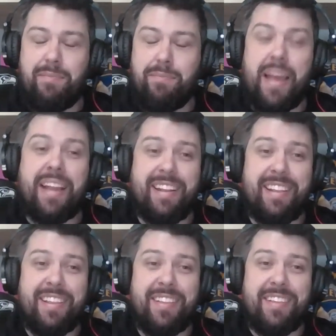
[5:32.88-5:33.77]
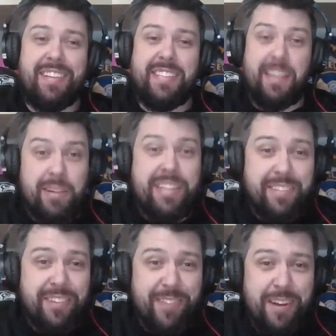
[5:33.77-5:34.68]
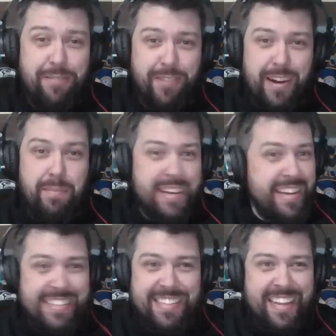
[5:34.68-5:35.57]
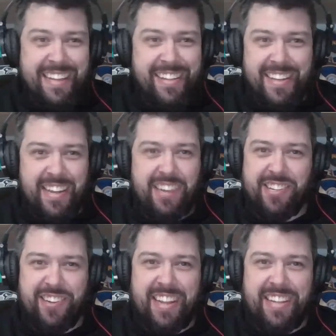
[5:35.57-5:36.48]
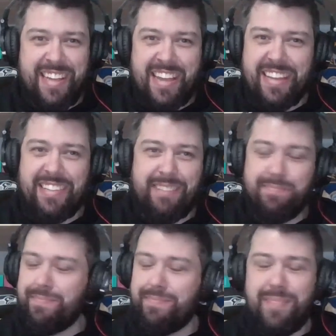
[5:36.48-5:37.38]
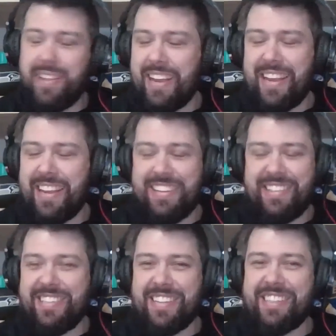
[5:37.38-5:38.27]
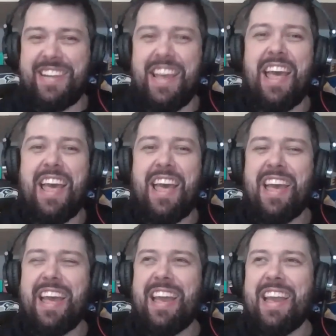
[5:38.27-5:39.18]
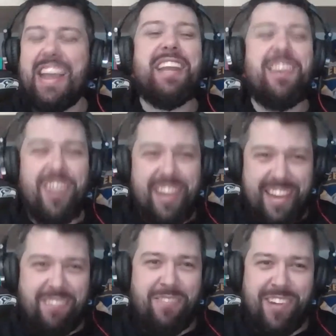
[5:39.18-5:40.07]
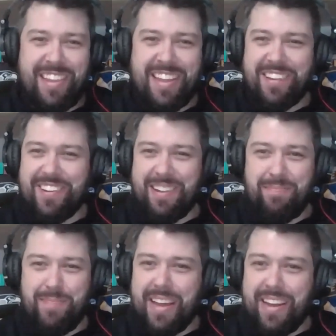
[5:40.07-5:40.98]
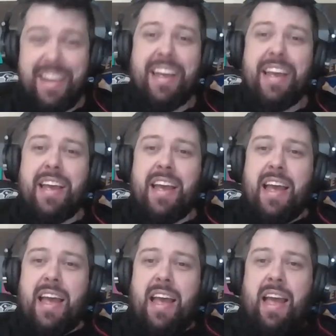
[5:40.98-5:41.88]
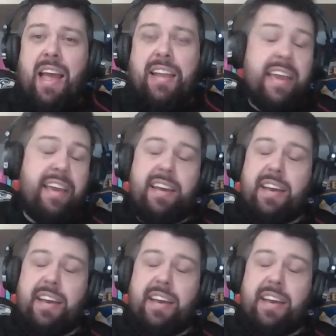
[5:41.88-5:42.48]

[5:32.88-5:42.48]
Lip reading: mate, someone's living rent free, but it isn't England in Australia's heads. Like, it's just idiotic what they're doing. But yeah,